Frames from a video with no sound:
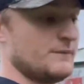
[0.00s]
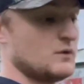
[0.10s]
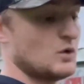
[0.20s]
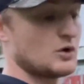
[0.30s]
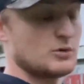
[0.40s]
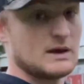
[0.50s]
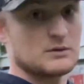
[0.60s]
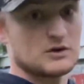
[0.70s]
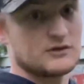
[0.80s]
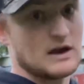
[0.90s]
Or you may
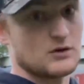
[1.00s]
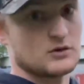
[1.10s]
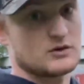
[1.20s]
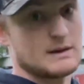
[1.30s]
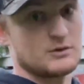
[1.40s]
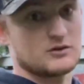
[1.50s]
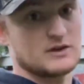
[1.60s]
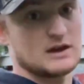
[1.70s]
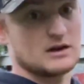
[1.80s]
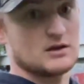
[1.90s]
reach down, grab your
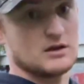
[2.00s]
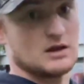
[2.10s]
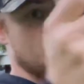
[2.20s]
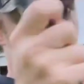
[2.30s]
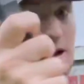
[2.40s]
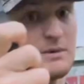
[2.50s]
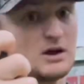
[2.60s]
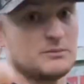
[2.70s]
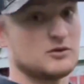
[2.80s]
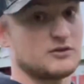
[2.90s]
stick, and pop it
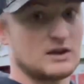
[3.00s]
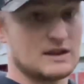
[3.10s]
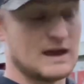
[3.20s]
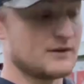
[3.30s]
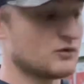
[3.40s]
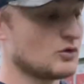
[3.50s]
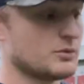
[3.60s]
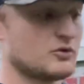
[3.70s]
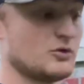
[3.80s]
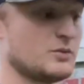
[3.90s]
up just like that.
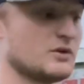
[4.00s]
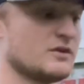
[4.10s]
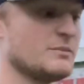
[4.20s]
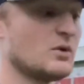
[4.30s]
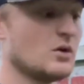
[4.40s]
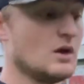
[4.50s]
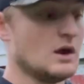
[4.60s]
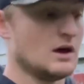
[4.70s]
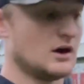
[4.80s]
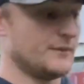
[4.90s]
Super, super simple.
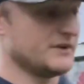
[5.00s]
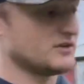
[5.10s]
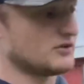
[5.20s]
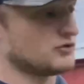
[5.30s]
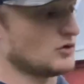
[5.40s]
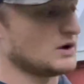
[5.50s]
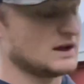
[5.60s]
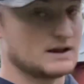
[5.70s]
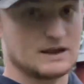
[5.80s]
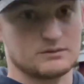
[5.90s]
Um, this is shown
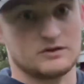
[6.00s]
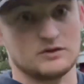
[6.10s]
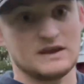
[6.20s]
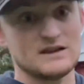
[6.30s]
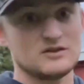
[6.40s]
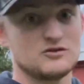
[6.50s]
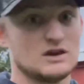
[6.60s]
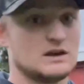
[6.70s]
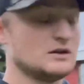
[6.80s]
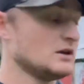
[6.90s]
on Amsteel daisy
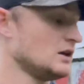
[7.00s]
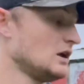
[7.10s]
chain.